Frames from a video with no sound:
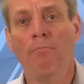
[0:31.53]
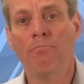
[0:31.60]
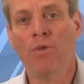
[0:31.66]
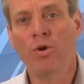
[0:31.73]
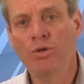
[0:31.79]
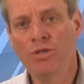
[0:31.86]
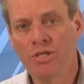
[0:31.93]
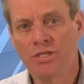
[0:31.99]

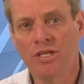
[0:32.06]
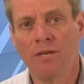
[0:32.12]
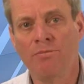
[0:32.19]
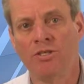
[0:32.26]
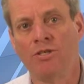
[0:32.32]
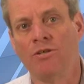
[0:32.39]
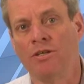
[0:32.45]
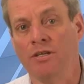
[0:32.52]
Most
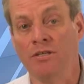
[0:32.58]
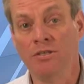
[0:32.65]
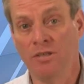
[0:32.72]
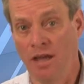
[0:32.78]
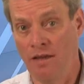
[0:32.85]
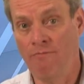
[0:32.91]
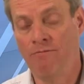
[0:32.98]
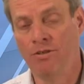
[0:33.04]
subcircuits,
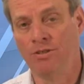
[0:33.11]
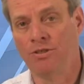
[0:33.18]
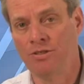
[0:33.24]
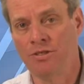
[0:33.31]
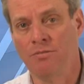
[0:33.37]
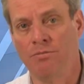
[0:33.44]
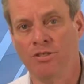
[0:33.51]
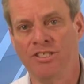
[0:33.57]
and
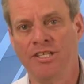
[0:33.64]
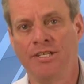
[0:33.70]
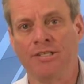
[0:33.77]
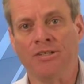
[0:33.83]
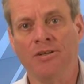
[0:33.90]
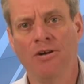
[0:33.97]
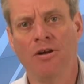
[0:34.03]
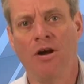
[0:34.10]
filters in
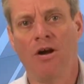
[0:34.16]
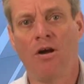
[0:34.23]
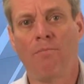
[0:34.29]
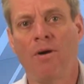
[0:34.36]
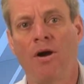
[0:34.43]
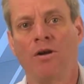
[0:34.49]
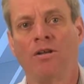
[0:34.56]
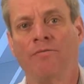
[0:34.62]
particular, are
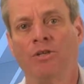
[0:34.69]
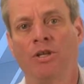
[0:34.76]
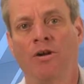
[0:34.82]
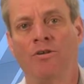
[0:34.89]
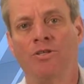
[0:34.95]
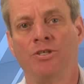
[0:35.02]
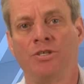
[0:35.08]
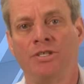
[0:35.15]
part of a
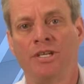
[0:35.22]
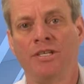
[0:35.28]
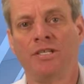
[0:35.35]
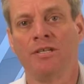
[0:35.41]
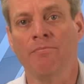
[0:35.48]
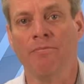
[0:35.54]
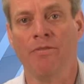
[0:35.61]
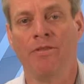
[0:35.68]
larger
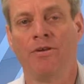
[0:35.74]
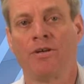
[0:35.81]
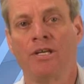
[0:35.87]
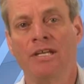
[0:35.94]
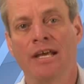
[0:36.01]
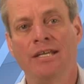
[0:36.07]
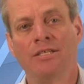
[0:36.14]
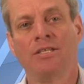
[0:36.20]
system. They're
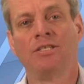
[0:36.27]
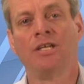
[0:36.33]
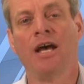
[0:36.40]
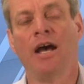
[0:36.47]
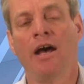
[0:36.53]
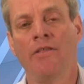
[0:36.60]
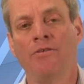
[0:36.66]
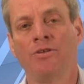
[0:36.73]
connected
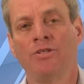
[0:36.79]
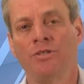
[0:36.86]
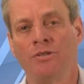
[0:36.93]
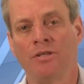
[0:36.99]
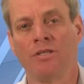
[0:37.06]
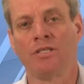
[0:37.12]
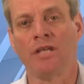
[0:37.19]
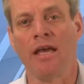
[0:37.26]
to other
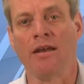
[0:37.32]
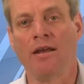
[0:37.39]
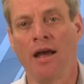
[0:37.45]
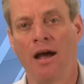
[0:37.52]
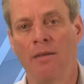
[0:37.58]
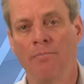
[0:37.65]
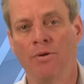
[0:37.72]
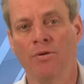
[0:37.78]
circuits and
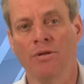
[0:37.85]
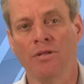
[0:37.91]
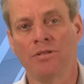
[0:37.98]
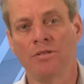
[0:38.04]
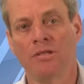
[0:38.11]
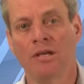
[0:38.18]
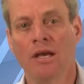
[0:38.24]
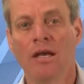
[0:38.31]

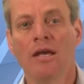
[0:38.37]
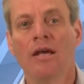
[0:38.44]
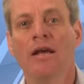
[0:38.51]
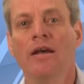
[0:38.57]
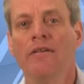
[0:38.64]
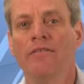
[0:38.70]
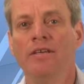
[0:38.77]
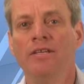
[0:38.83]
components.
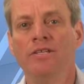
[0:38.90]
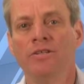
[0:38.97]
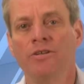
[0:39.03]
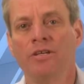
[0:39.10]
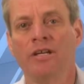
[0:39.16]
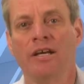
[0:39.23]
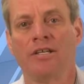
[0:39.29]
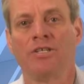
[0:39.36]
These
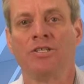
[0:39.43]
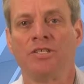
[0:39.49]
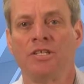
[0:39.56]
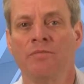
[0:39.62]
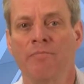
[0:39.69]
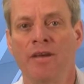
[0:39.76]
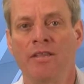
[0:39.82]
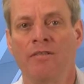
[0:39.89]
interconnections
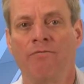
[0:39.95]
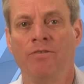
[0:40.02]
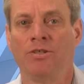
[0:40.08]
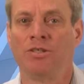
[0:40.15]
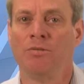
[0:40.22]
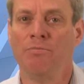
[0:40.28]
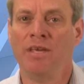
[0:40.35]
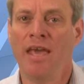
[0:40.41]
can make the
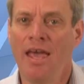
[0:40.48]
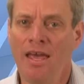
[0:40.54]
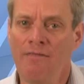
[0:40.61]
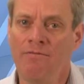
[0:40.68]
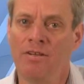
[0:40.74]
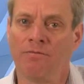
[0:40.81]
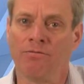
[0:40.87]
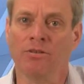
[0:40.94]
filter
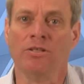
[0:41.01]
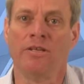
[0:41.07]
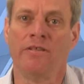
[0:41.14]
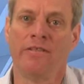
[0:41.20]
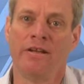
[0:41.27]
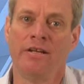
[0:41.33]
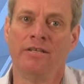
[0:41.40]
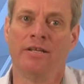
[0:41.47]
behave differently
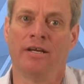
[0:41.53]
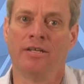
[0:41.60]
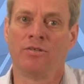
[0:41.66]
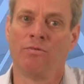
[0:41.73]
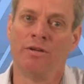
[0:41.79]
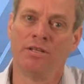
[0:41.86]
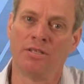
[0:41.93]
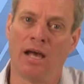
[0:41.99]
than it does
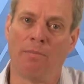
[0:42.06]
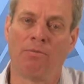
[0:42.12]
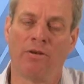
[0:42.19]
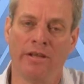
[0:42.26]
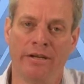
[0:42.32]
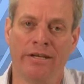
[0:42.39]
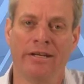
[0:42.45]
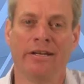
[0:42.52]
when it's
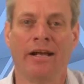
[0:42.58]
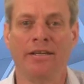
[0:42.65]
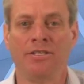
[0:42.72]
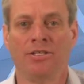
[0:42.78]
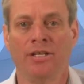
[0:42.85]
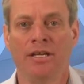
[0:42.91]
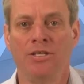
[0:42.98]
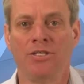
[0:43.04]
operated in
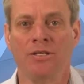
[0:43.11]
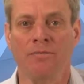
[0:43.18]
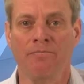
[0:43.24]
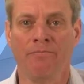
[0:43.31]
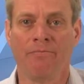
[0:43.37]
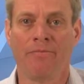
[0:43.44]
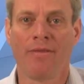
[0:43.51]
isolation.